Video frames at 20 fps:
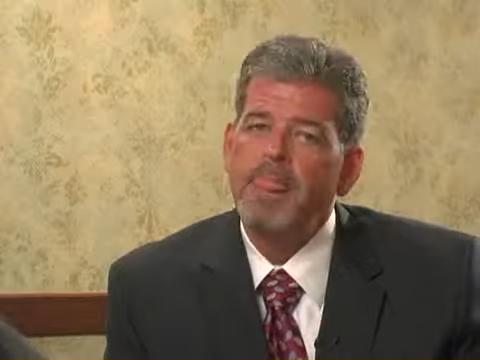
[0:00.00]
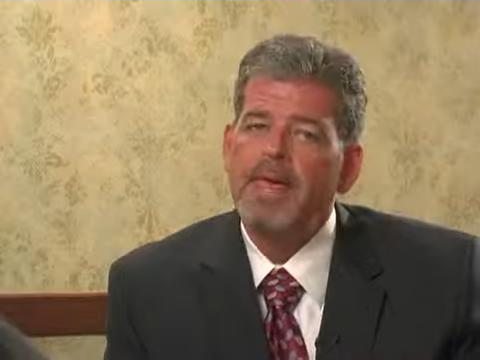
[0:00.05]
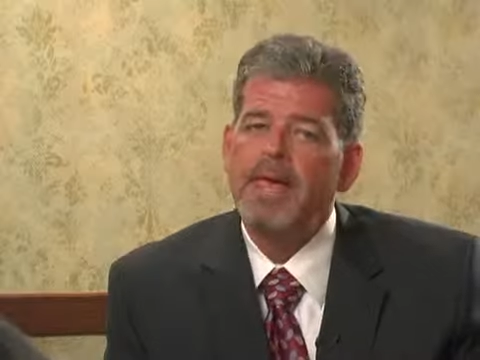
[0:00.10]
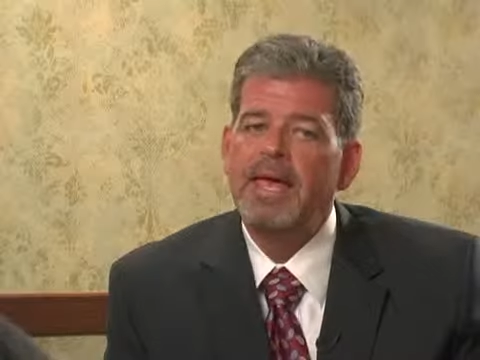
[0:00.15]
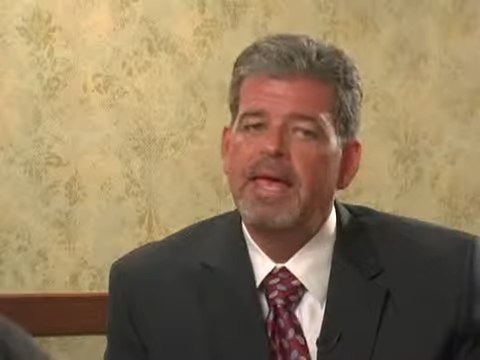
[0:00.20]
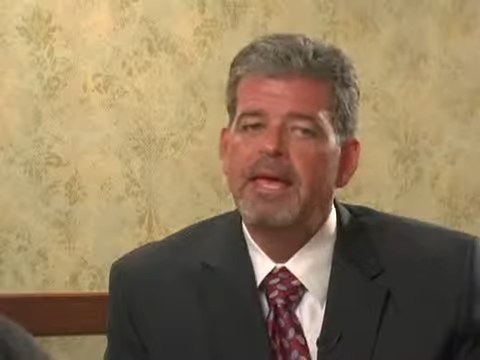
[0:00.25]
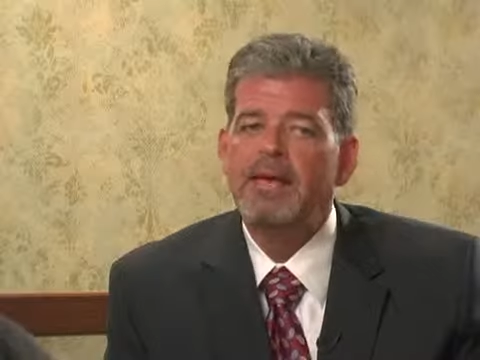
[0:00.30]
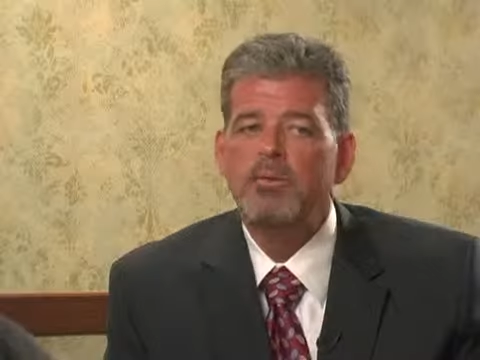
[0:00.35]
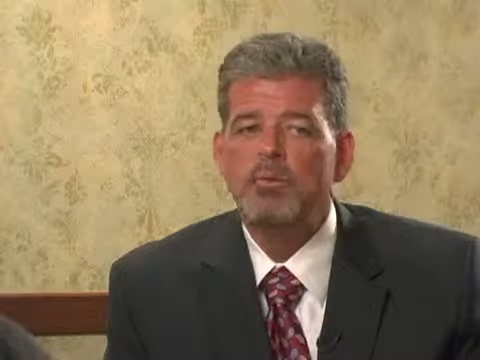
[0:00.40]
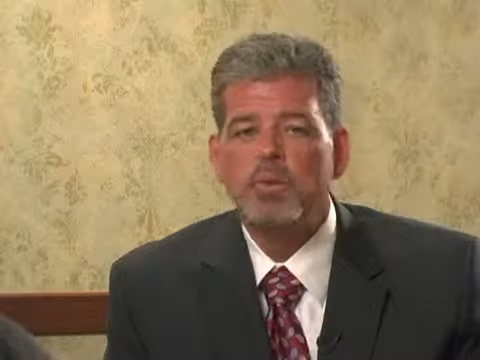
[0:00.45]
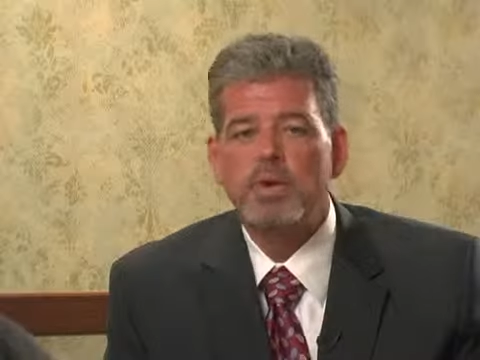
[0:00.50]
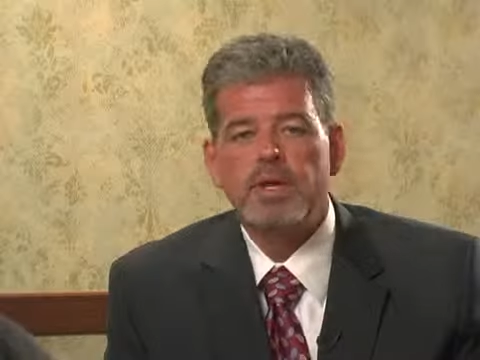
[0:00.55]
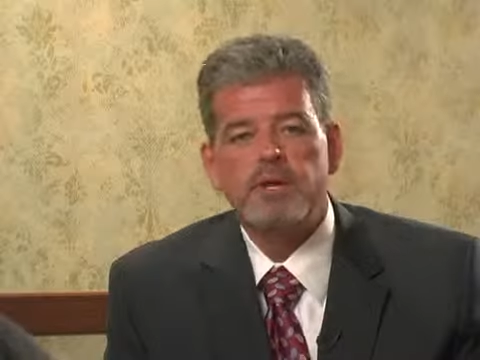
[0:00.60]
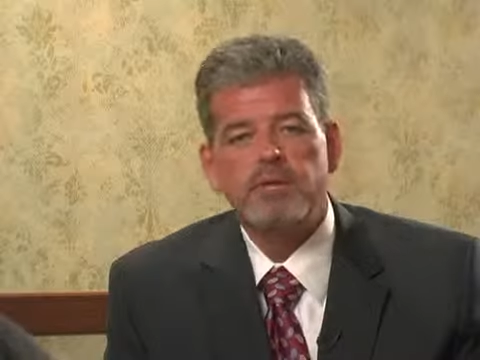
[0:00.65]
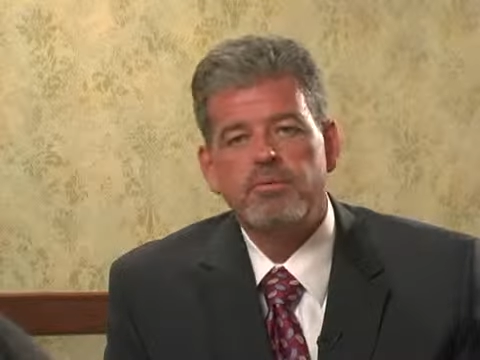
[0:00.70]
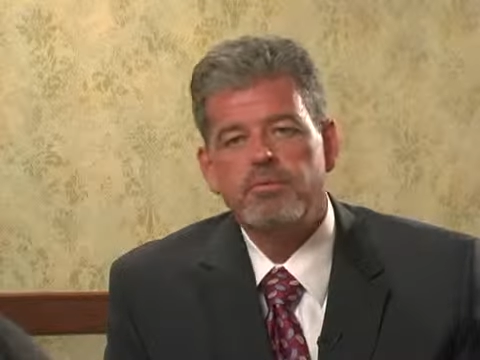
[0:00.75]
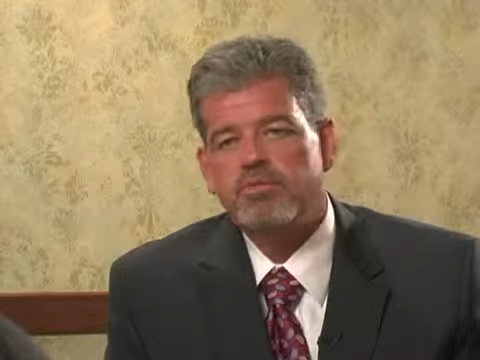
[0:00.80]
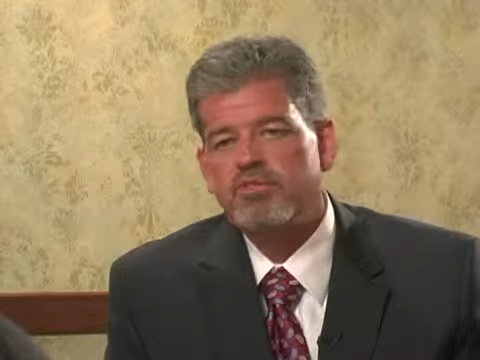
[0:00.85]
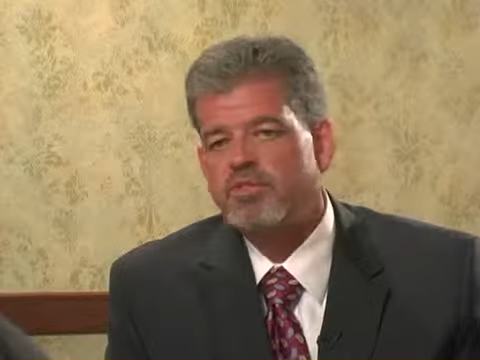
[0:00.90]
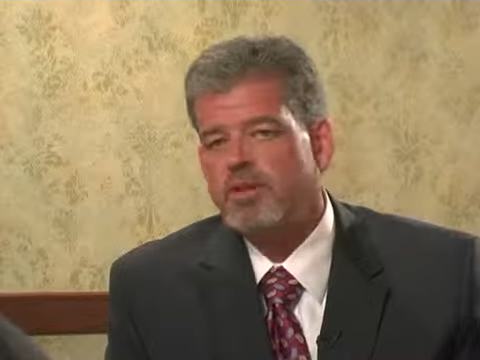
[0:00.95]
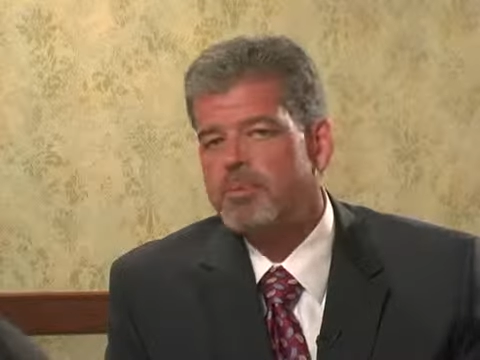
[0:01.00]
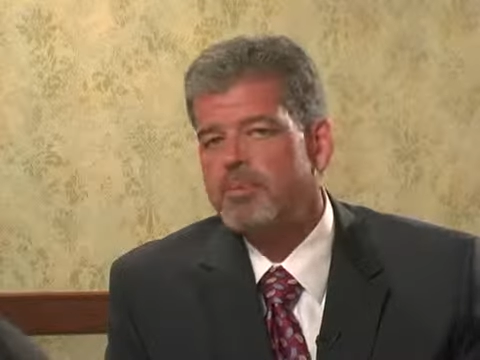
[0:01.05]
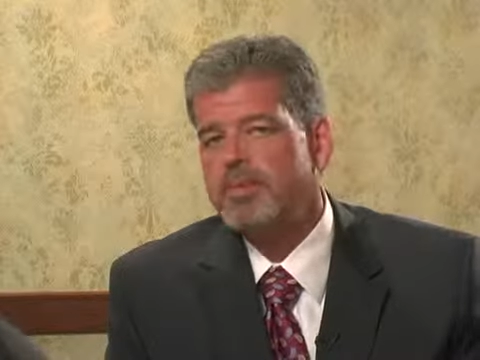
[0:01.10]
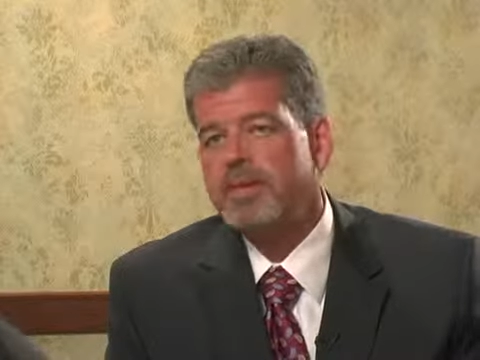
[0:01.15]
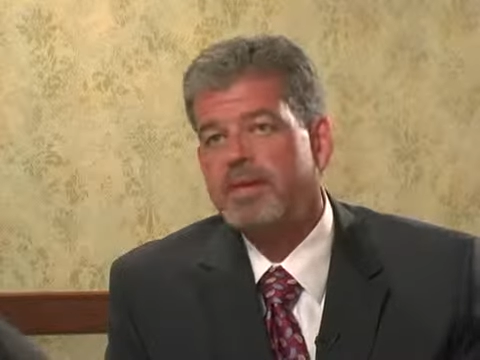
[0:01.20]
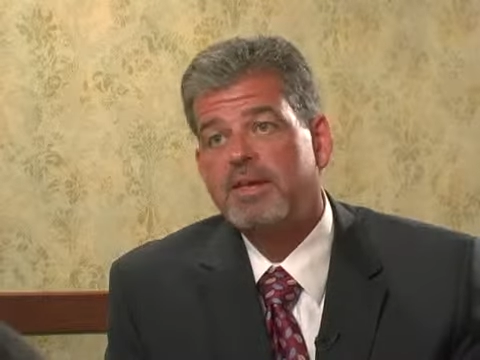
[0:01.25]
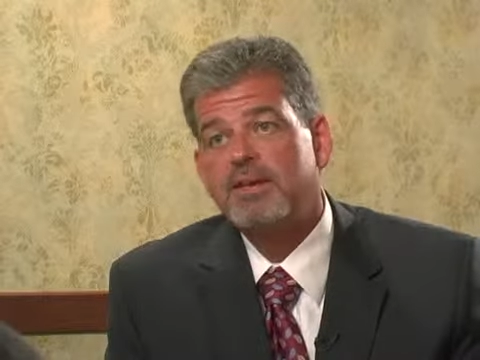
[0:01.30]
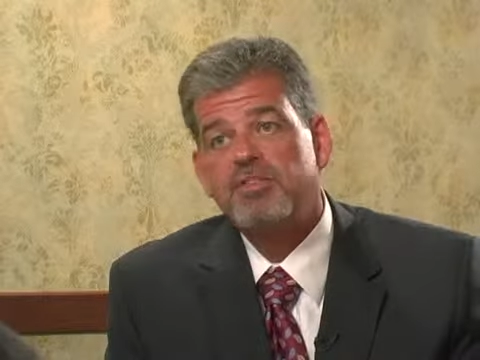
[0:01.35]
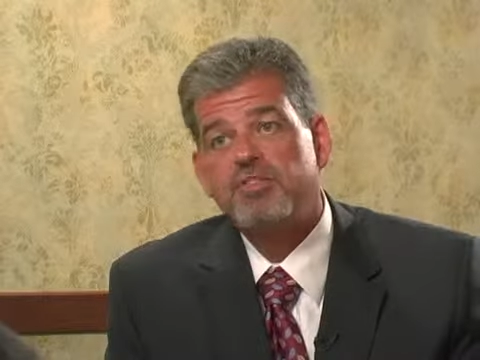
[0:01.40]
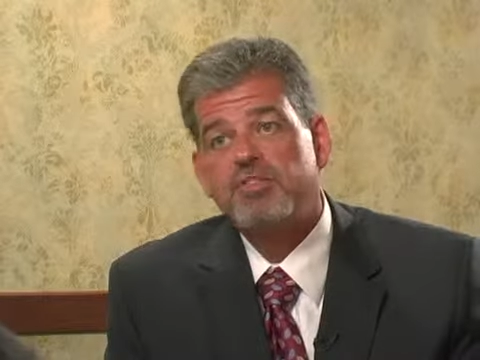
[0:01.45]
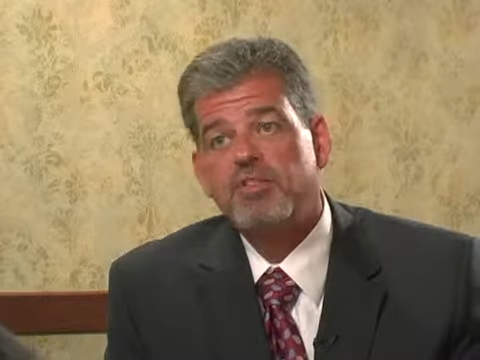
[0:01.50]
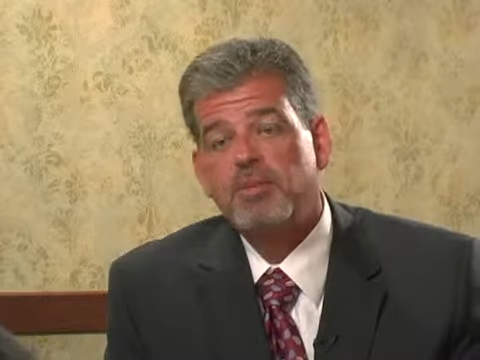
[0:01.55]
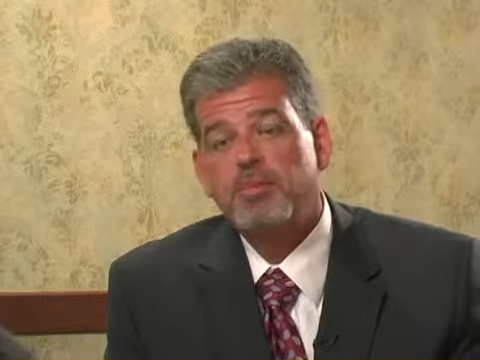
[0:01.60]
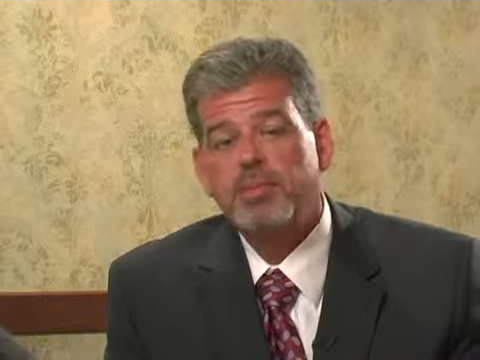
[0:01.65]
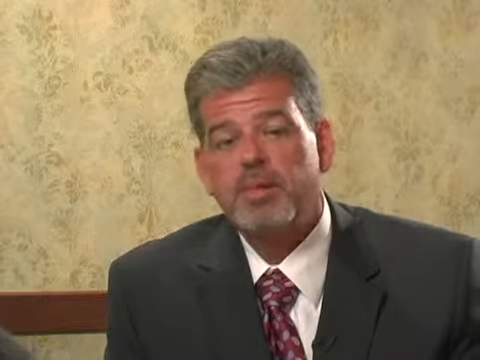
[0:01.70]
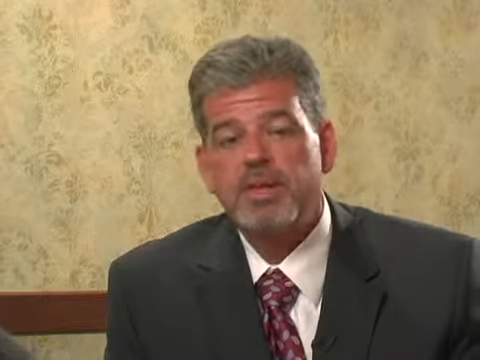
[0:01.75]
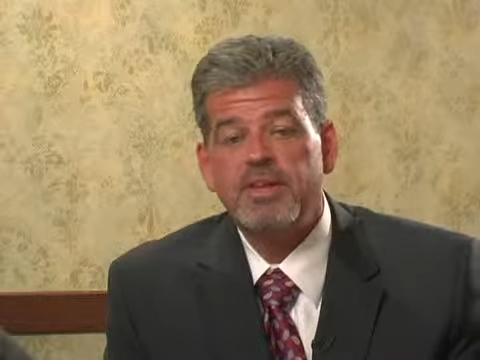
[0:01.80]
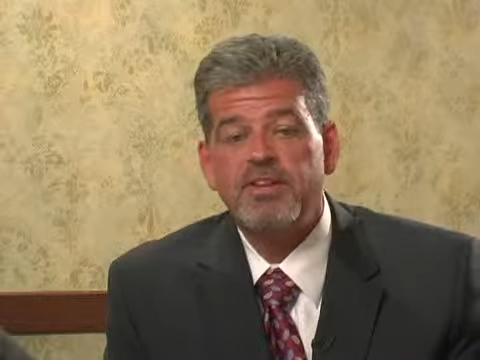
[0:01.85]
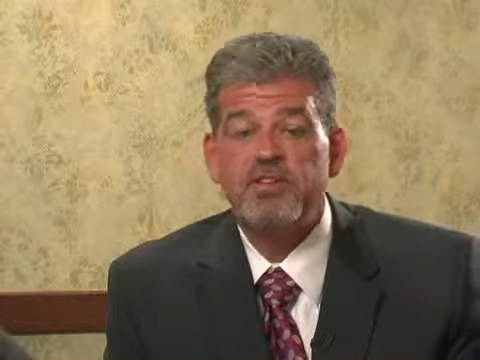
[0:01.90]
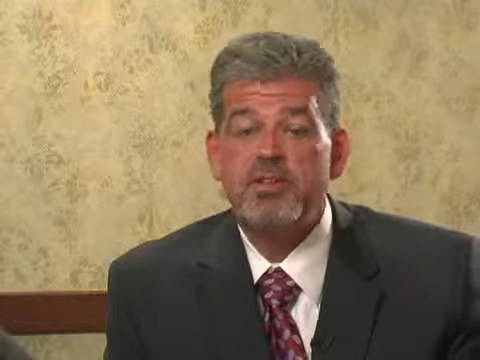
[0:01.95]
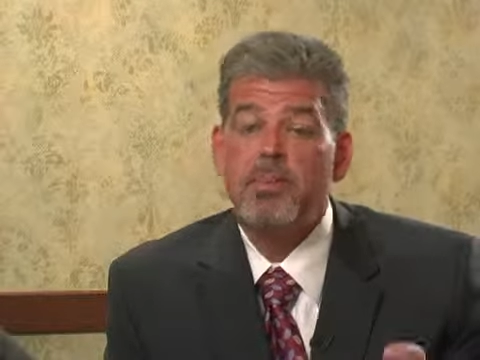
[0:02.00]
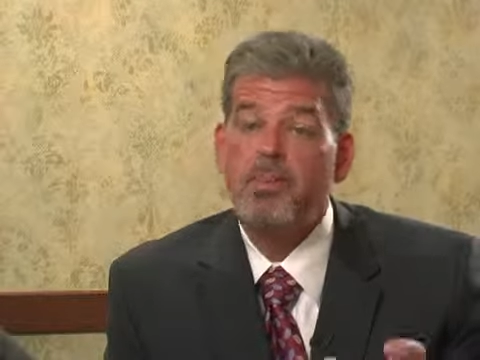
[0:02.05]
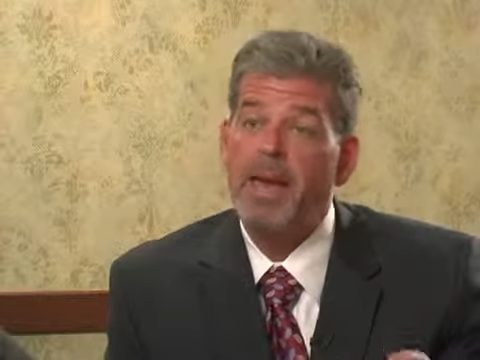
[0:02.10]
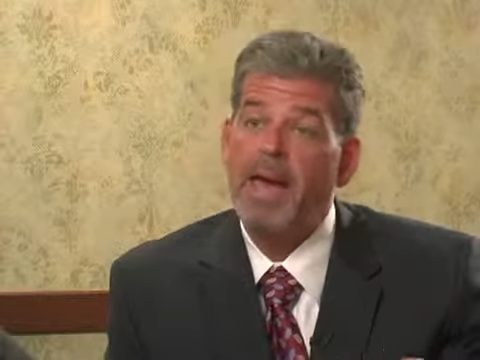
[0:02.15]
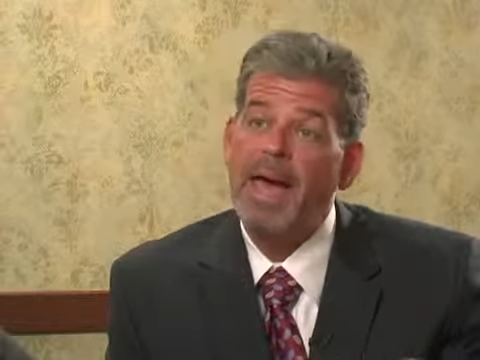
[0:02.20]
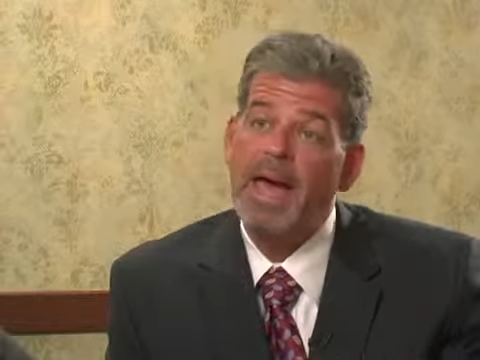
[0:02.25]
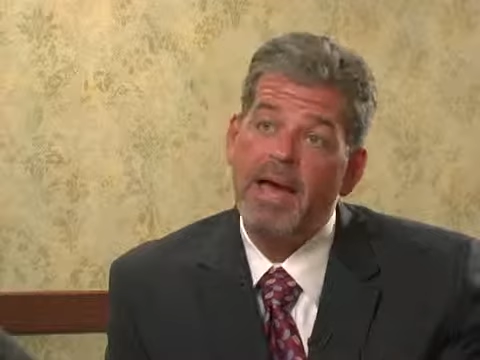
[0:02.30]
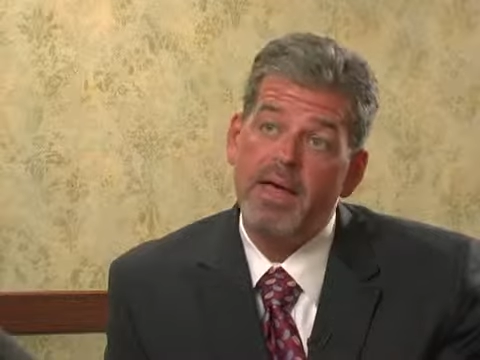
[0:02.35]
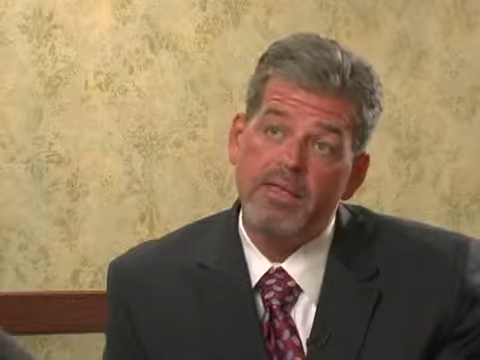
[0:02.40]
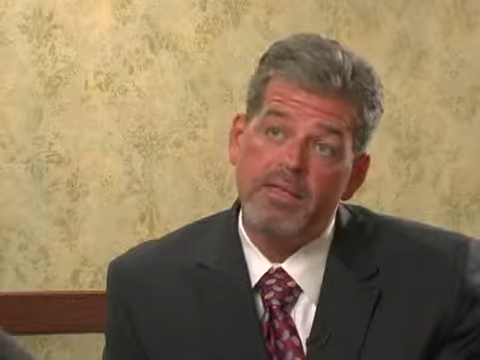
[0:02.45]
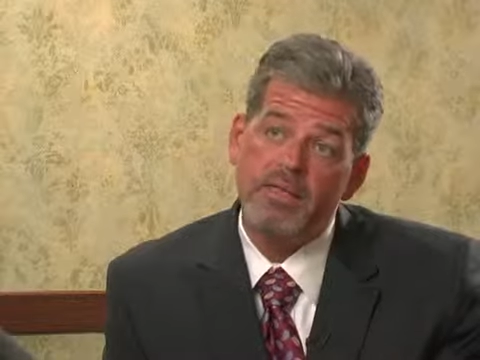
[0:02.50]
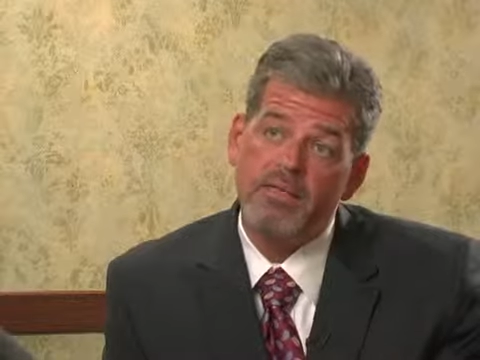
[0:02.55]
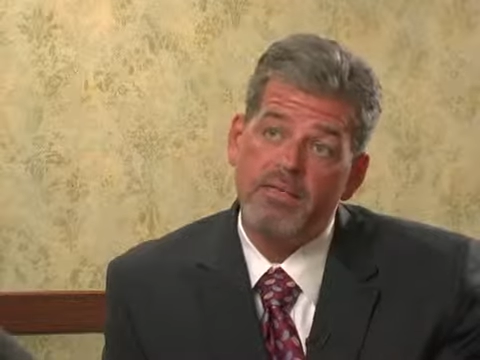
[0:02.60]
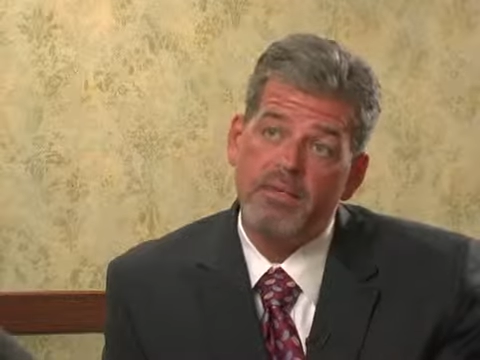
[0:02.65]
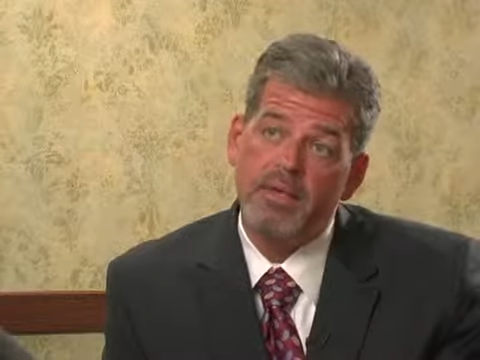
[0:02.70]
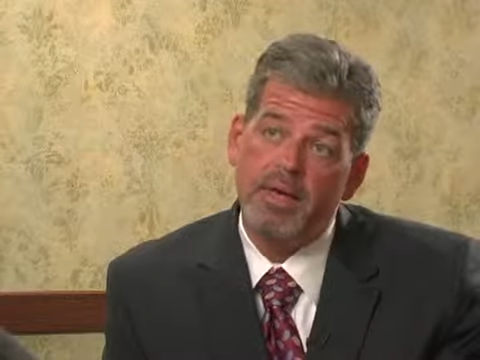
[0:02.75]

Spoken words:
And when something as simple as the path